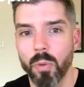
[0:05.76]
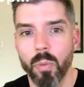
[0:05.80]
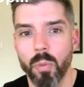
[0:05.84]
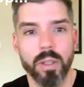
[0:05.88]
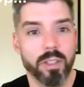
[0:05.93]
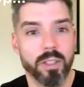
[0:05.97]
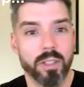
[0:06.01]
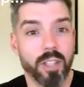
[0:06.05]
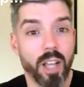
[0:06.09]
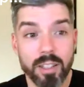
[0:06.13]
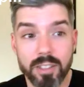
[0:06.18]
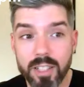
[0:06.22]

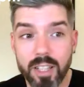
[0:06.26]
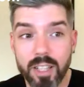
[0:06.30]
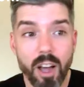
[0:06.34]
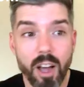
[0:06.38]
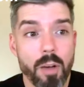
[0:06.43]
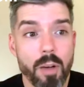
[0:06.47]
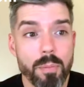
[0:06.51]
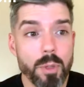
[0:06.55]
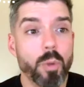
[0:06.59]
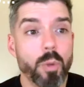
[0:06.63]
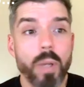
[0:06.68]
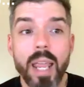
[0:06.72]
When thoughts
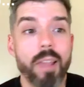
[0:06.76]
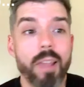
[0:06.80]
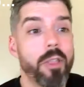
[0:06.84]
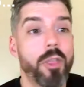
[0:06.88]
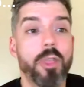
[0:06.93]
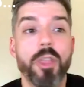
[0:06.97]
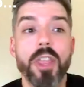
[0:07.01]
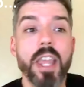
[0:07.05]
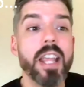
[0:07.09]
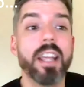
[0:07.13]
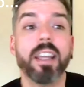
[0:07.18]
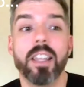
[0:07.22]
come, you can't
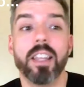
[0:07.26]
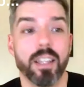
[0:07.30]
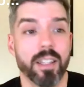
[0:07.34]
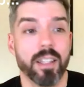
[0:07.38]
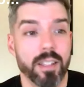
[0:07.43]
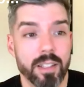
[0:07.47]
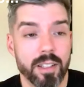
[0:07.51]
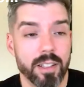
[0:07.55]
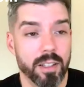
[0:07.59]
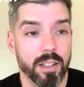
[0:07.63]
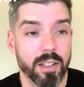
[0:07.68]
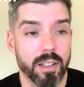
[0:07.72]
think
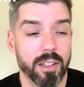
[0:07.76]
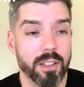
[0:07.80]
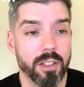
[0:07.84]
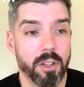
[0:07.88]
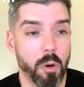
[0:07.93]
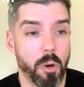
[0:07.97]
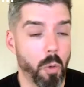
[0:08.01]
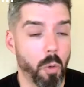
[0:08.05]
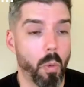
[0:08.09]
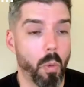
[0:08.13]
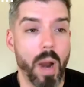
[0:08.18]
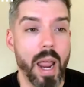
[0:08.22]

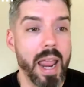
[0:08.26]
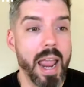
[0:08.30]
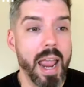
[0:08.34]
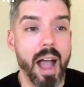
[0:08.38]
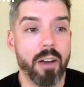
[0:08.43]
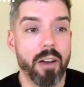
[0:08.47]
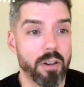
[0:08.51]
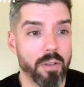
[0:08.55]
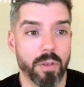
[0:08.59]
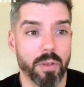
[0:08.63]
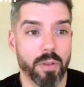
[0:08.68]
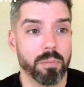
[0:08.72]
your way
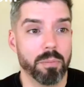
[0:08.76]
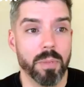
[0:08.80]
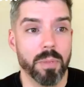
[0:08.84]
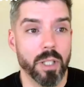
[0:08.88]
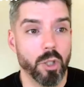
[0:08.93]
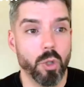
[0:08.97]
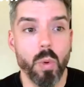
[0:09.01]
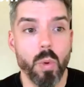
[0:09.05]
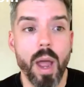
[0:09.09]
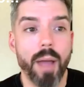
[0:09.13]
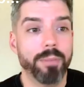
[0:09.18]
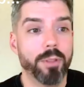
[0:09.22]
out of them.
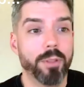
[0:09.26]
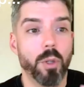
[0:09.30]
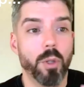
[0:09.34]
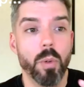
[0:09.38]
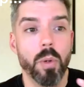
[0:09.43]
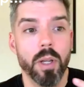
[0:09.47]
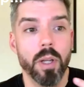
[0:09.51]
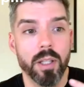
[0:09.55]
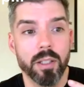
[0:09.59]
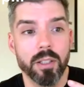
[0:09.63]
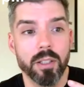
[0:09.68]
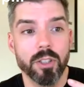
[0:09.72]
You have
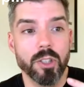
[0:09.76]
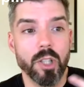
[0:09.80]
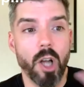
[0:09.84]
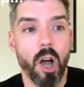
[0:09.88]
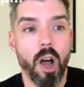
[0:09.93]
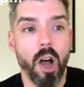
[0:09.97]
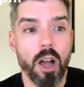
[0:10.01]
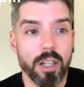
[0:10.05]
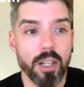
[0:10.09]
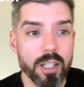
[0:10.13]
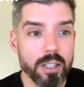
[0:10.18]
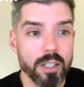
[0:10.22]
to
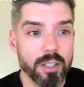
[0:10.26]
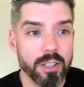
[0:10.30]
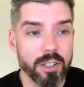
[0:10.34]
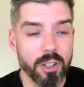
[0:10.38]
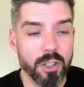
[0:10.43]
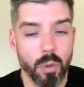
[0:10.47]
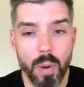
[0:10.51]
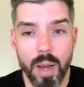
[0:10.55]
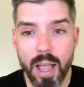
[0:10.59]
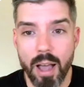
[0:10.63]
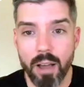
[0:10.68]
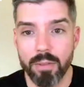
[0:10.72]
talk
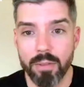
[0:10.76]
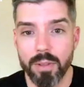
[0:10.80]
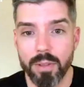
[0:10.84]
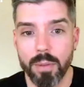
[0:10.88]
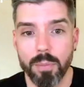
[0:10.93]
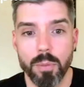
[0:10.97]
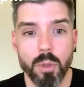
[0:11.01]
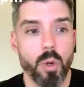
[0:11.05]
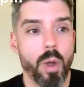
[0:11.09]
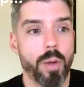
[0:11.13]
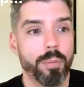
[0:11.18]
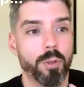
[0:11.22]
your way out of
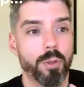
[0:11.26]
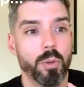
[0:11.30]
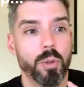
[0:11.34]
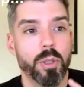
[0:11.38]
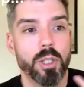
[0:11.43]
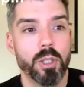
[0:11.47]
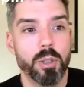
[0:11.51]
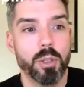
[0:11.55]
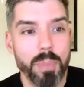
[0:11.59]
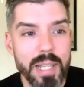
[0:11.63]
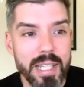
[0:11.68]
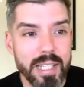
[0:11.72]
them. You have to
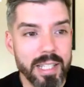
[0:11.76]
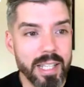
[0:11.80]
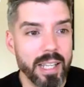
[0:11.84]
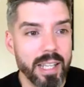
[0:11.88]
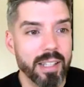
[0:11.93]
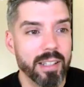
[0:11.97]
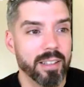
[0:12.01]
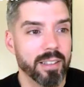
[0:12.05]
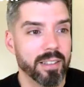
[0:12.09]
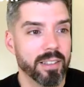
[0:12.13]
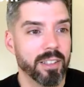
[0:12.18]
speak it.